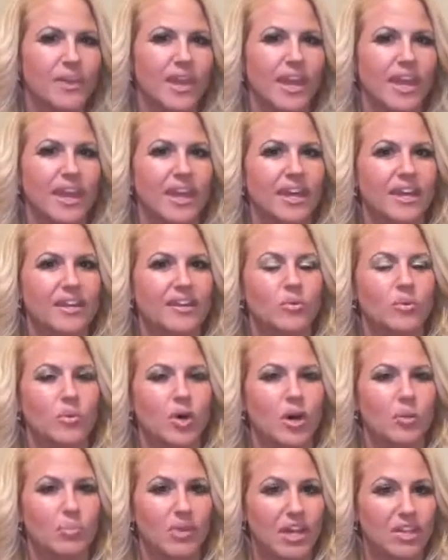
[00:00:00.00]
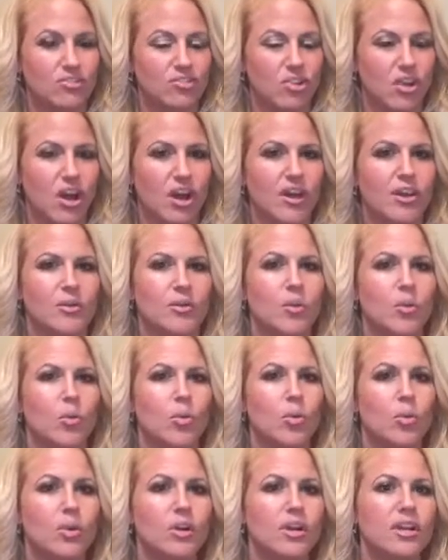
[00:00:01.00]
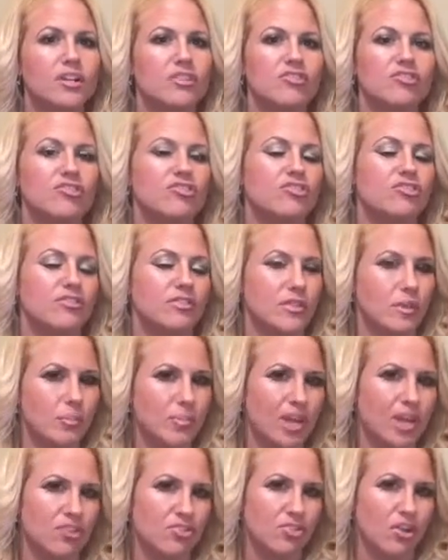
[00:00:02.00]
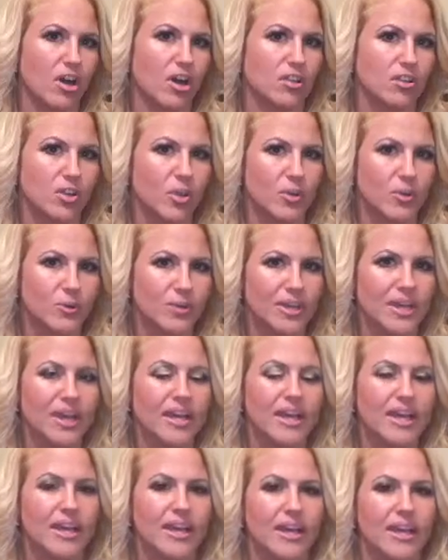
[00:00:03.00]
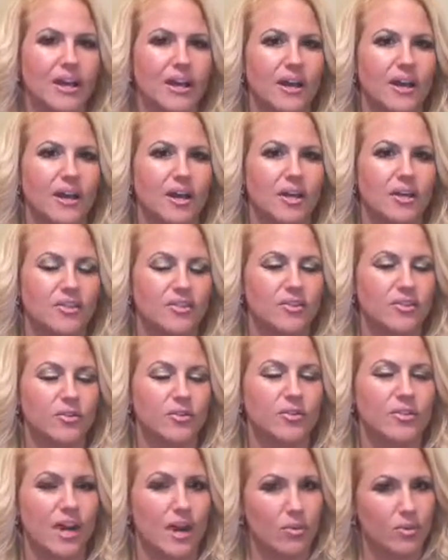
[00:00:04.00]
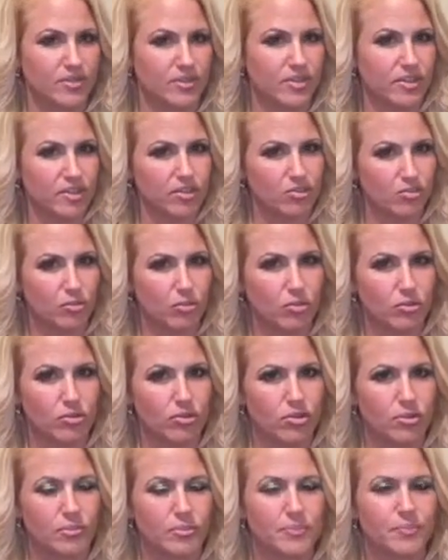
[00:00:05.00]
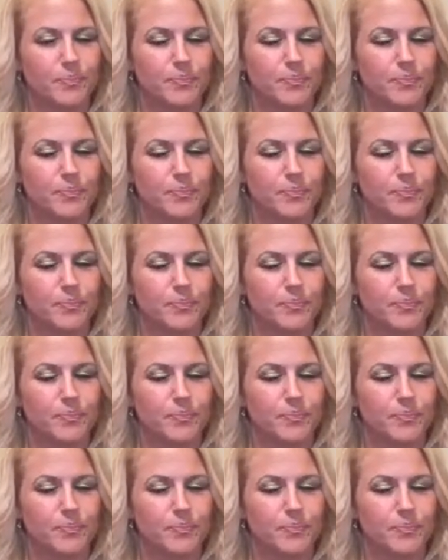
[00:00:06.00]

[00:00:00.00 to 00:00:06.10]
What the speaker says: and a blood draw, or the blood draw alone. So that was the control group.